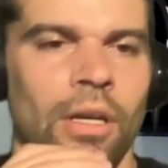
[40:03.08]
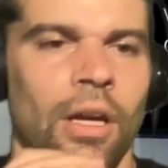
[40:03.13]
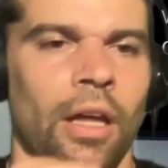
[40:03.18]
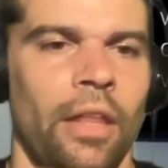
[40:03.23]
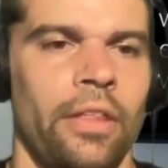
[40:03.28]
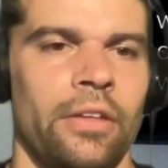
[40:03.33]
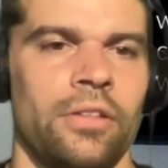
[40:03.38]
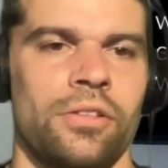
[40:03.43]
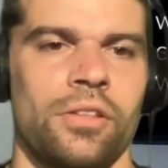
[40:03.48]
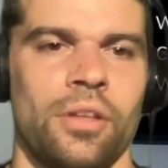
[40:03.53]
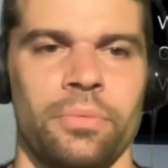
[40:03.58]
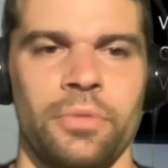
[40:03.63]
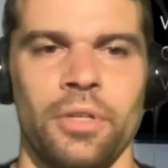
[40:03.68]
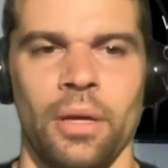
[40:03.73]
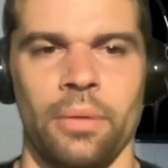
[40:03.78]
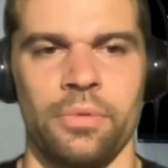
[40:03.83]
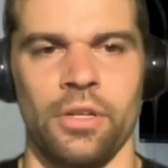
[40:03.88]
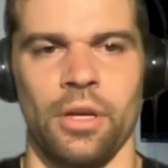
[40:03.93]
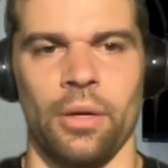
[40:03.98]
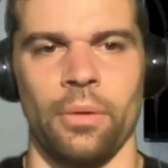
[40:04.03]
I think
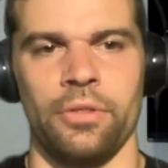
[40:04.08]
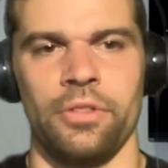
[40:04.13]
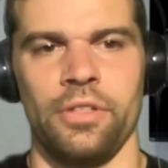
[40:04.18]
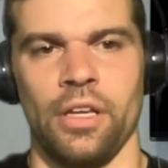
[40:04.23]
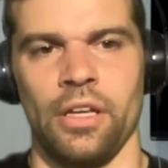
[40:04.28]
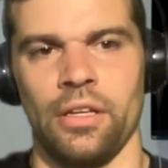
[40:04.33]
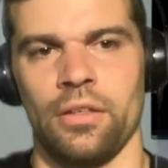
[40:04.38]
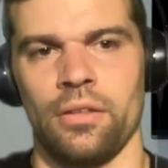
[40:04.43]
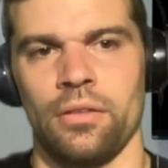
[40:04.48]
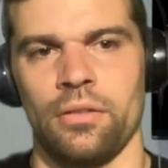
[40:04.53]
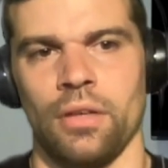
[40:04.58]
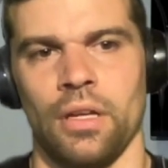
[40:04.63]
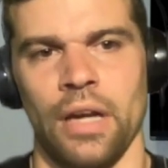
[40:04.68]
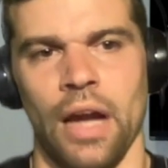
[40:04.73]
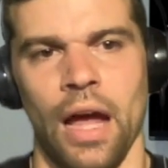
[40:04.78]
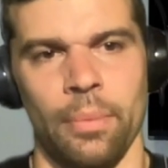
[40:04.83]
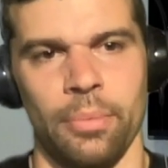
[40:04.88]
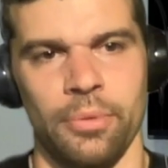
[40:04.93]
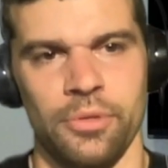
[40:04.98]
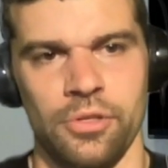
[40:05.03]
sometimes I would take an
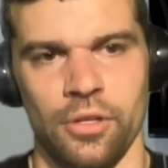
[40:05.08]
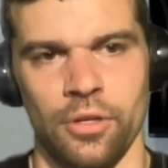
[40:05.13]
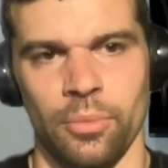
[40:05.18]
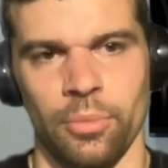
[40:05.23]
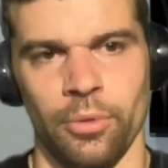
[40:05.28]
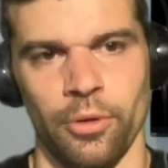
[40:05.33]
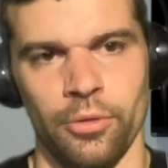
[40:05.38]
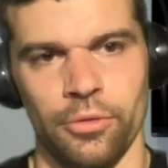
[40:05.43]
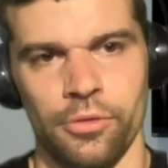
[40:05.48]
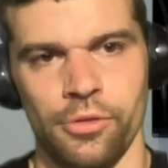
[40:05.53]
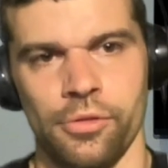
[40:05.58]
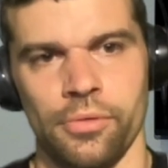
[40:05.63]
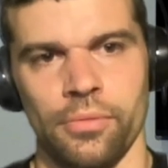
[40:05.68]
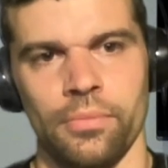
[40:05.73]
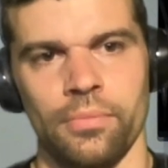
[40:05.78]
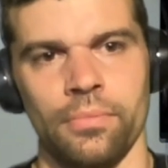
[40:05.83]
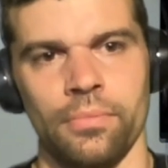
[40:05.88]
opposite approach